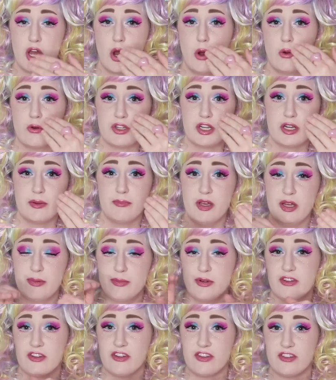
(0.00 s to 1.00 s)
coaching
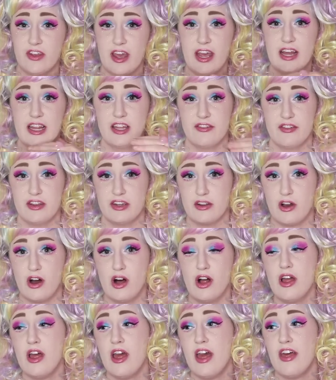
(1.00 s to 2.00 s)
people to say Living
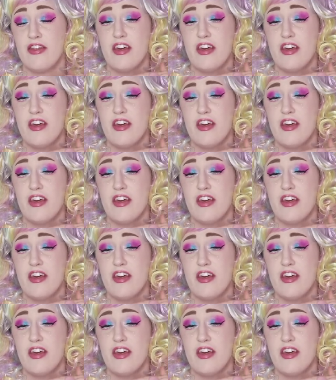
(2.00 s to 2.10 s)
Doll,